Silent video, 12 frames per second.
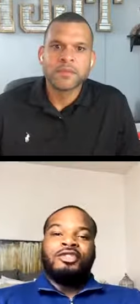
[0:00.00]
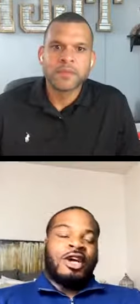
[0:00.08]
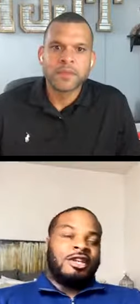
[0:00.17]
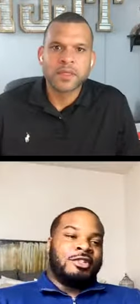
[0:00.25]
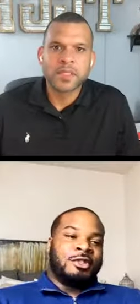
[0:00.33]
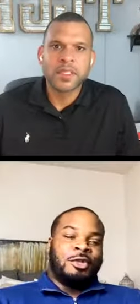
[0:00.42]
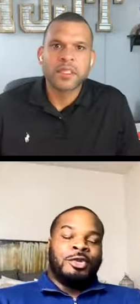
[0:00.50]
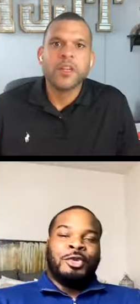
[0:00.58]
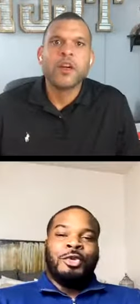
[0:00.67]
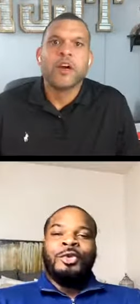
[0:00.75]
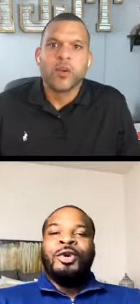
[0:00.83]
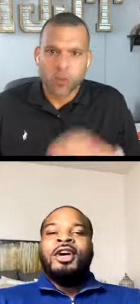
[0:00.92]
Speaker 1: try to sue
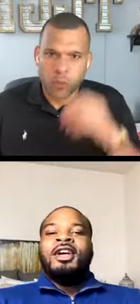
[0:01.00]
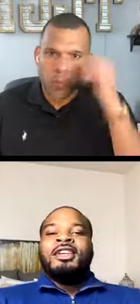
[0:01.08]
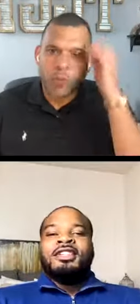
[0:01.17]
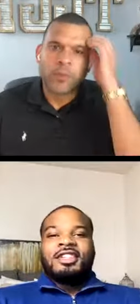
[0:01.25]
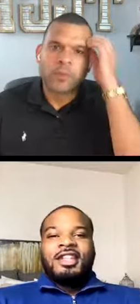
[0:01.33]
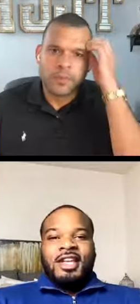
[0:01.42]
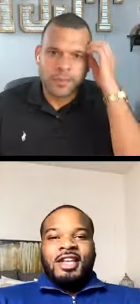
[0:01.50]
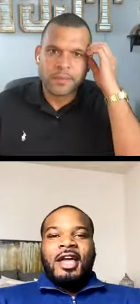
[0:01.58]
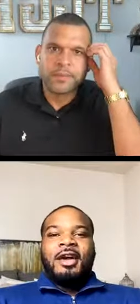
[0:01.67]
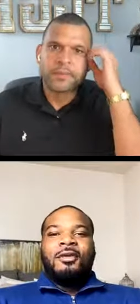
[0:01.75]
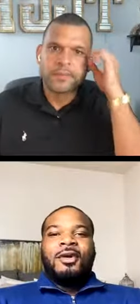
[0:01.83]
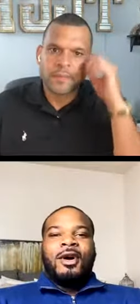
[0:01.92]
you mm-hmm.
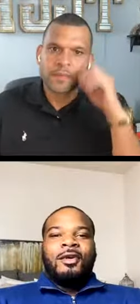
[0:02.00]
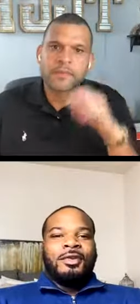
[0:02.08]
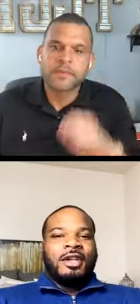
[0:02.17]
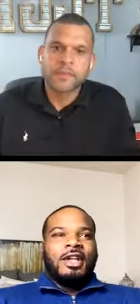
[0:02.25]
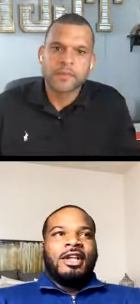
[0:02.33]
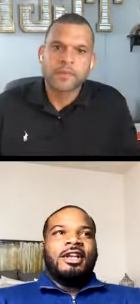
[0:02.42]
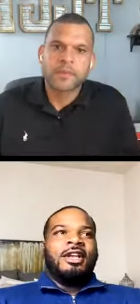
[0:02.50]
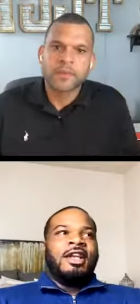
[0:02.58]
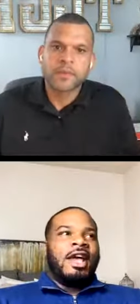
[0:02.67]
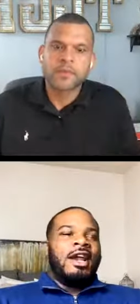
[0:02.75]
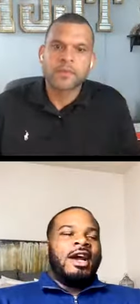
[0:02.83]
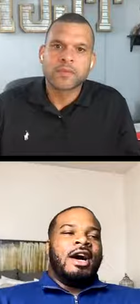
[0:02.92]
that
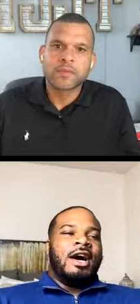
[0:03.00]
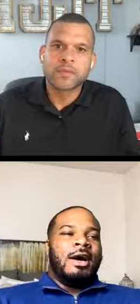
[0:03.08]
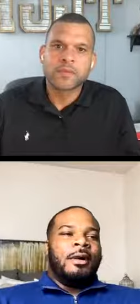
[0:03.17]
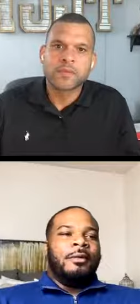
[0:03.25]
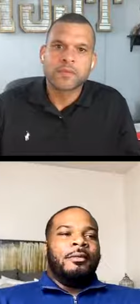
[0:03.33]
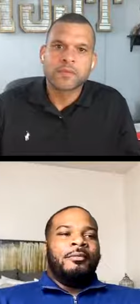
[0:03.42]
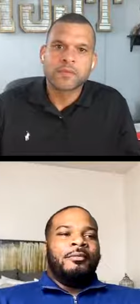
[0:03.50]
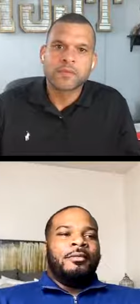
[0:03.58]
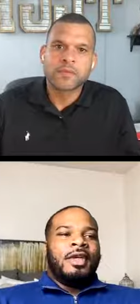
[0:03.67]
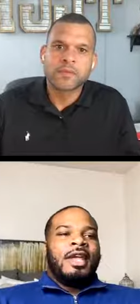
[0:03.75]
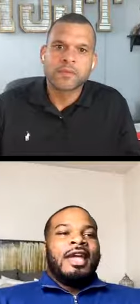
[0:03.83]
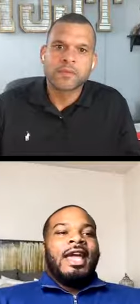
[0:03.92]
that uh,
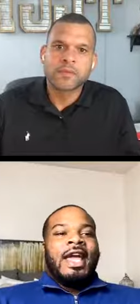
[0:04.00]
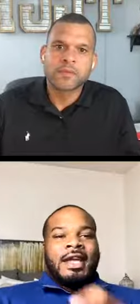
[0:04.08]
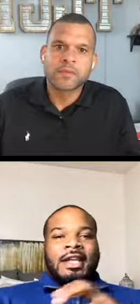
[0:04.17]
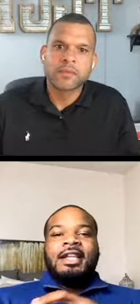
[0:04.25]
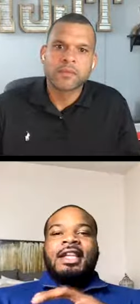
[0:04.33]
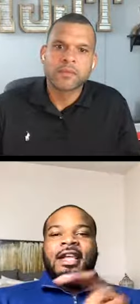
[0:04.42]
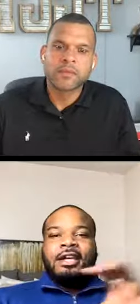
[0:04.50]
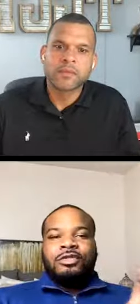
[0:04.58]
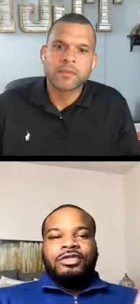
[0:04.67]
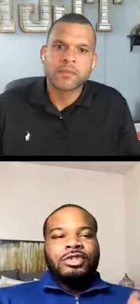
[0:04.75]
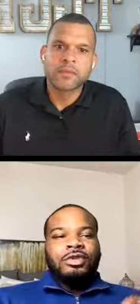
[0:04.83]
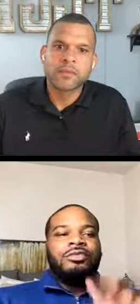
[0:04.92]
any legal
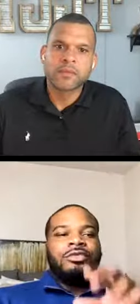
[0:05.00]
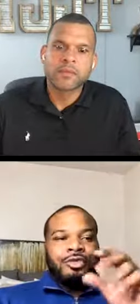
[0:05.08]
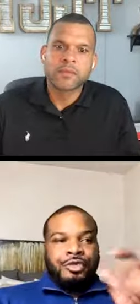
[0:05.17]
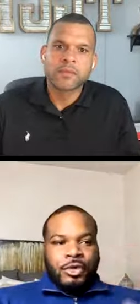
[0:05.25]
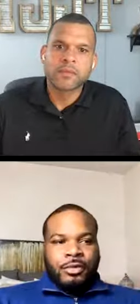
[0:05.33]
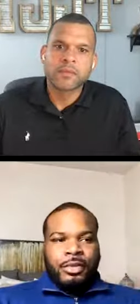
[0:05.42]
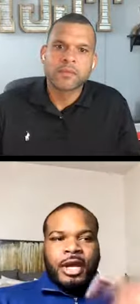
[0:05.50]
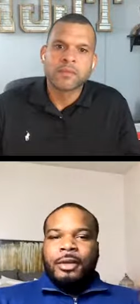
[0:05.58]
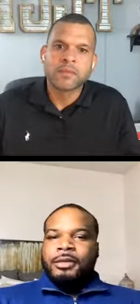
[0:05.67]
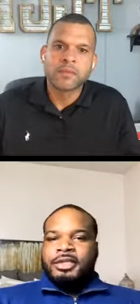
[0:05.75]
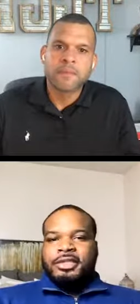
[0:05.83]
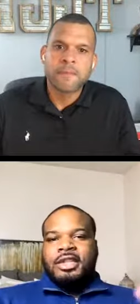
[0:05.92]
suit you can bring up
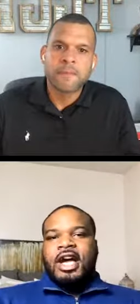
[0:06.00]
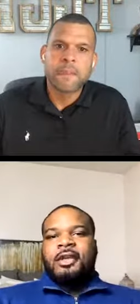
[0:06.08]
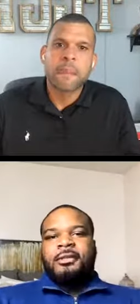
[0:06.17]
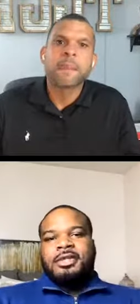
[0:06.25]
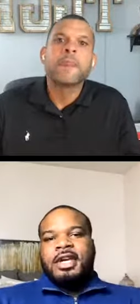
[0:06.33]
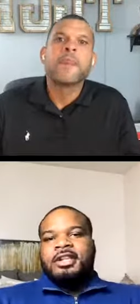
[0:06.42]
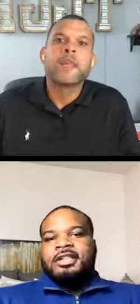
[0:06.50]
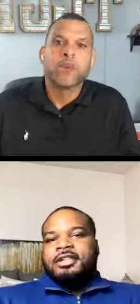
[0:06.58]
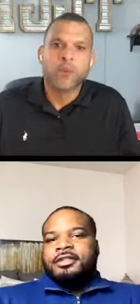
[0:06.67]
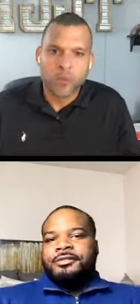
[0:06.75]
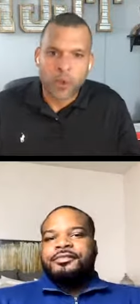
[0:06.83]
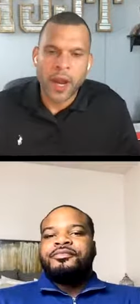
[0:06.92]
these
Speaker 2: documentation
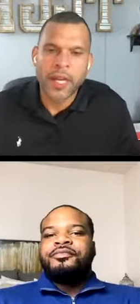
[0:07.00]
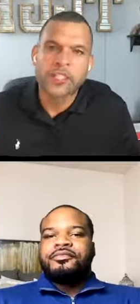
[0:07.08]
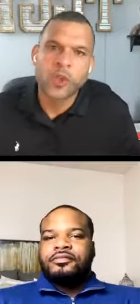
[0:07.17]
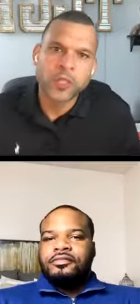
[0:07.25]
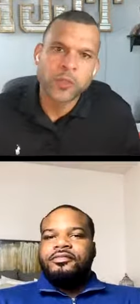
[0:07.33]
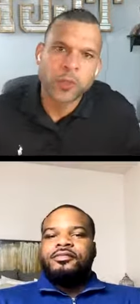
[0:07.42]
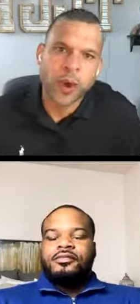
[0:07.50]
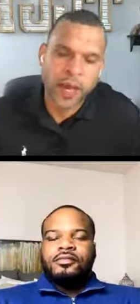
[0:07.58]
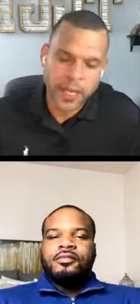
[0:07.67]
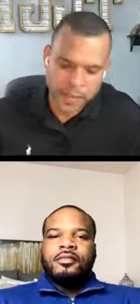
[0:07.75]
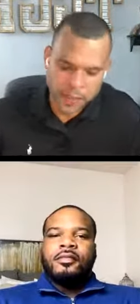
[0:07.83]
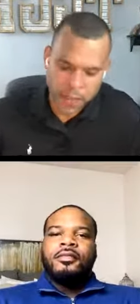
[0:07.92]
right so it's pro-
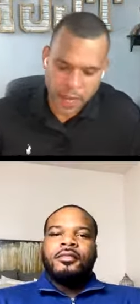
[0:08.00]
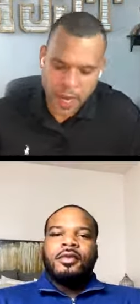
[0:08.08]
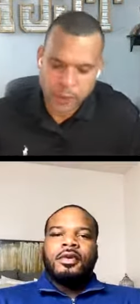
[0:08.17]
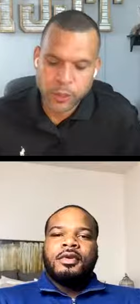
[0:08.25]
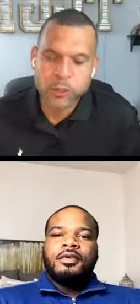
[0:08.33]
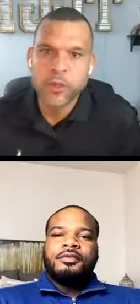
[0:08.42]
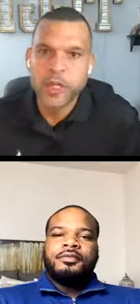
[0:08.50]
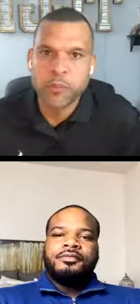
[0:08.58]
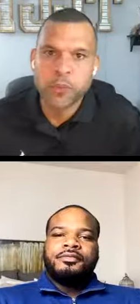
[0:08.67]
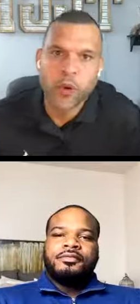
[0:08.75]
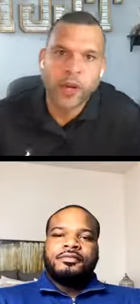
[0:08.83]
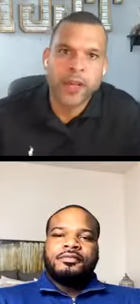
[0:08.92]
it's uh, absolutely
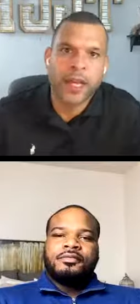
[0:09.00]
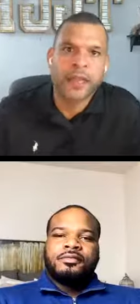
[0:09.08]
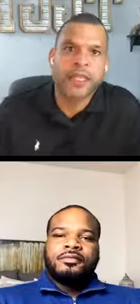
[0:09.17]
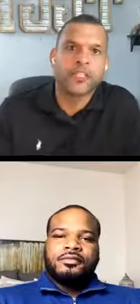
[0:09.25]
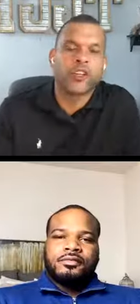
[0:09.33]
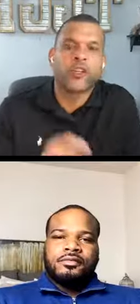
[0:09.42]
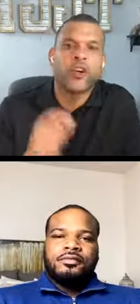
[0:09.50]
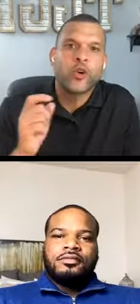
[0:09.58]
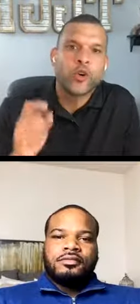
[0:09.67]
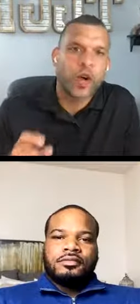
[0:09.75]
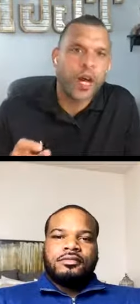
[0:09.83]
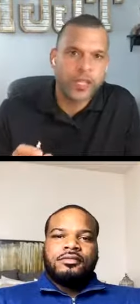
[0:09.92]
important that these are
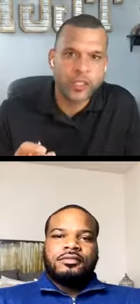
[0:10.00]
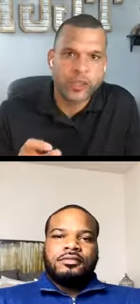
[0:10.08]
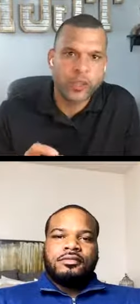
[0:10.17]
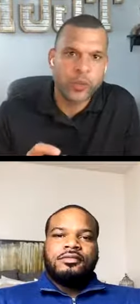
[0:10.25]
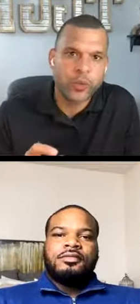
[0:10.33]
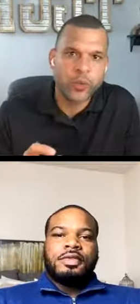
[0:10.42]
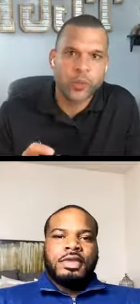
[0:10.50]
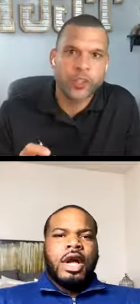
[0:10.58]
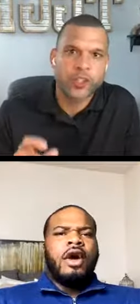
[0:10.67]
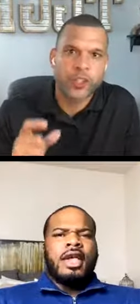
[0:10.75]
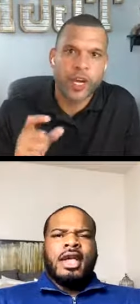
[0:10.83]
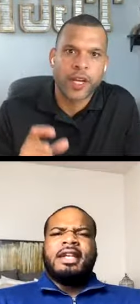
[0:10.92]
notarized too oh,
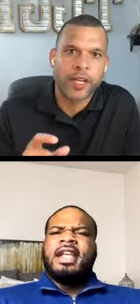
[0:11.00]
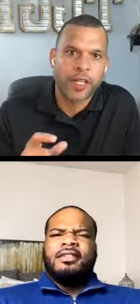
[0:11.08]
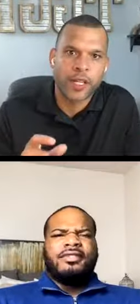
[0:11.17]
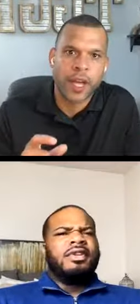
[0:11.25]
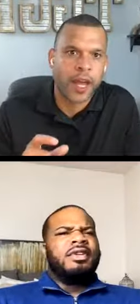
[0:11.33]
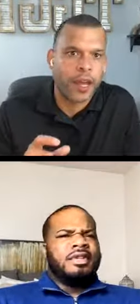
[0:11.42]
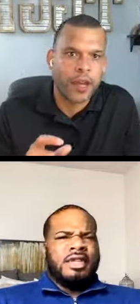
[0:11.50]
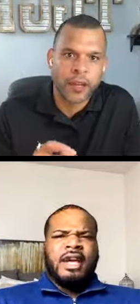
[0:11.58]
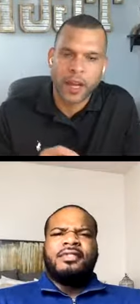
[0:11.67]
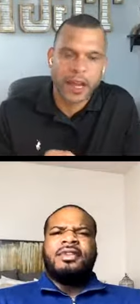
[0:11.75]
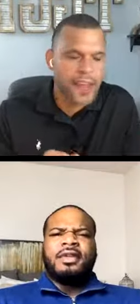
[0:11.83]
yeah. yeah yeah